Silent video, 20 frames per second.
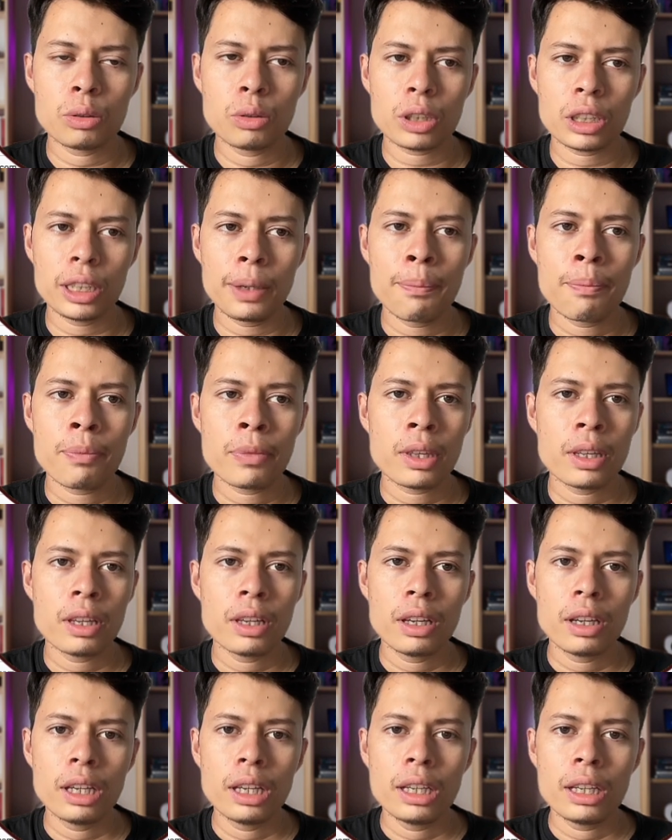Okay,
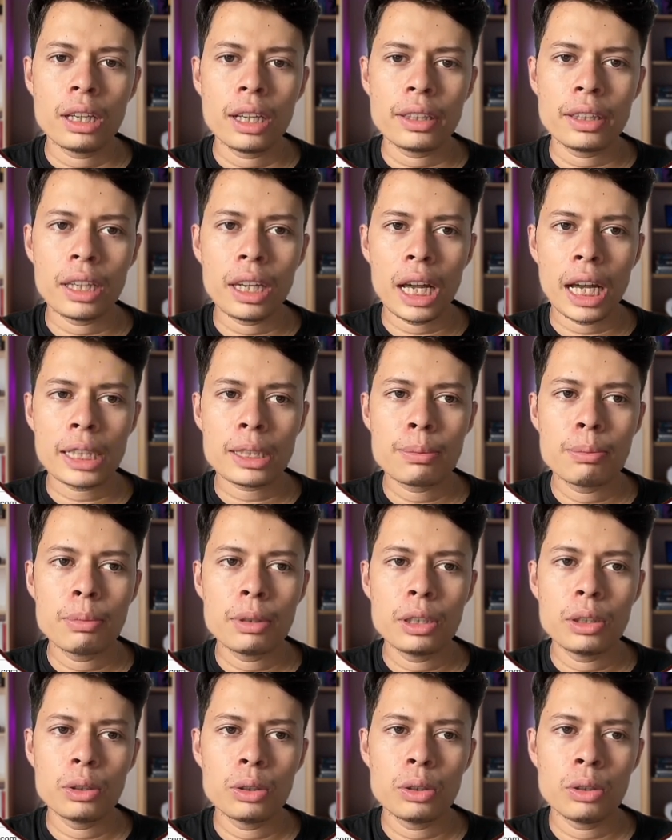in the last
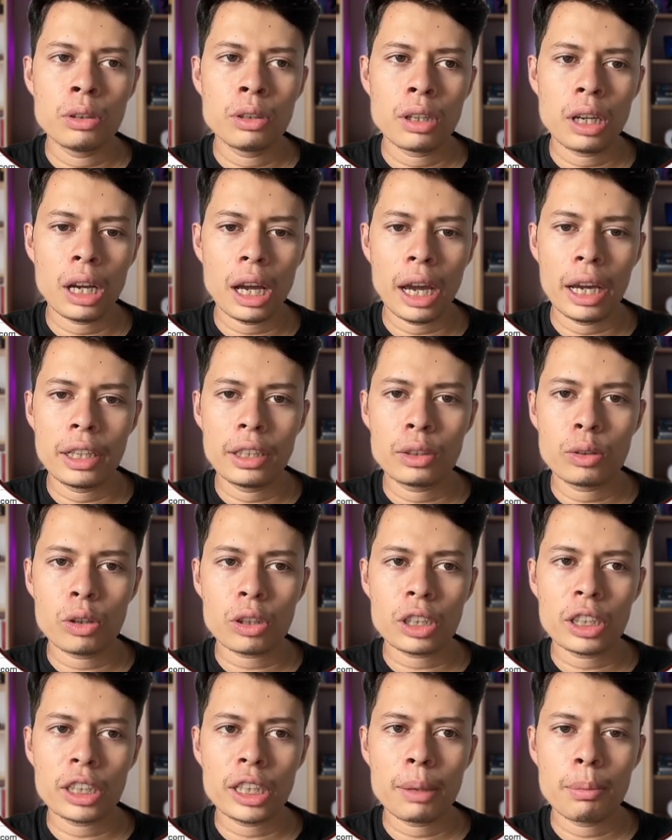video I
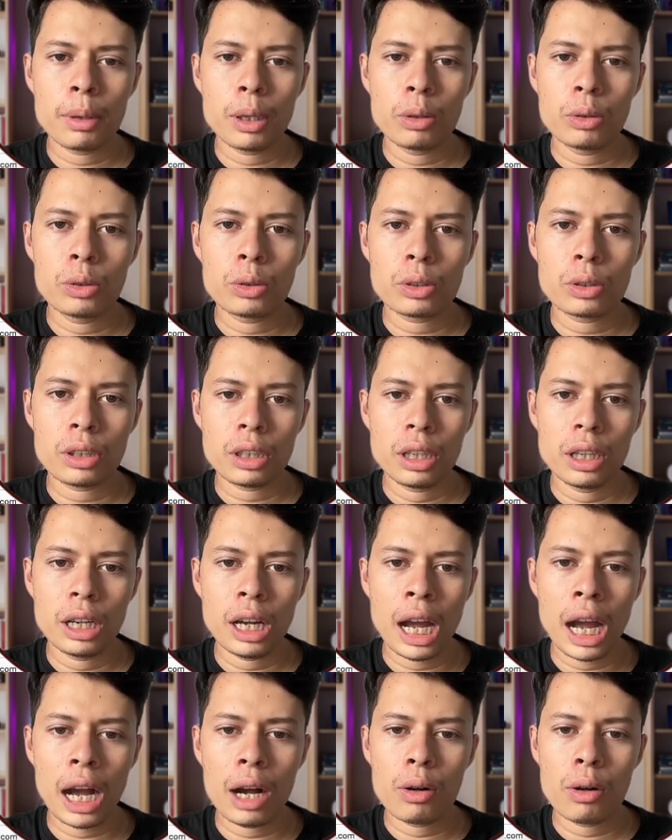talking about
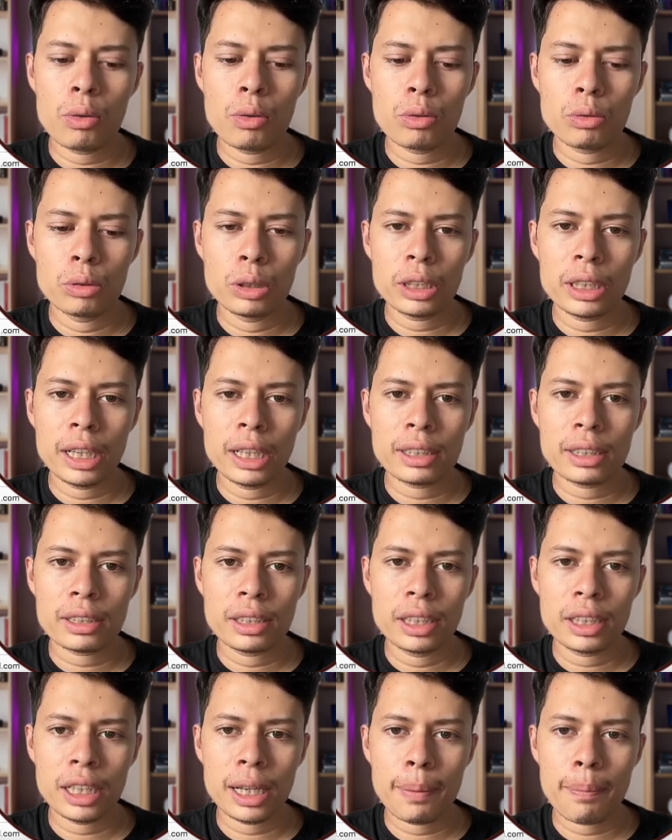how we can
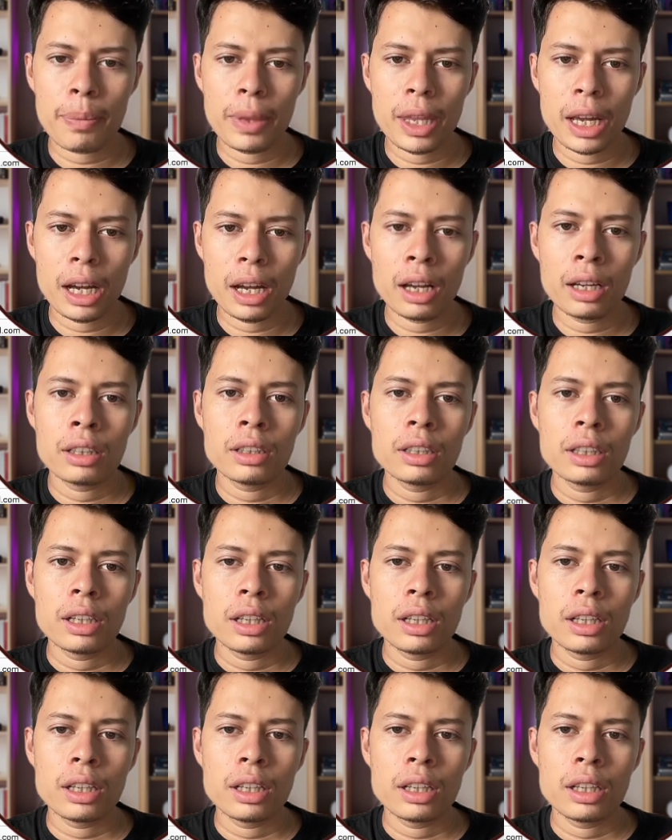set up the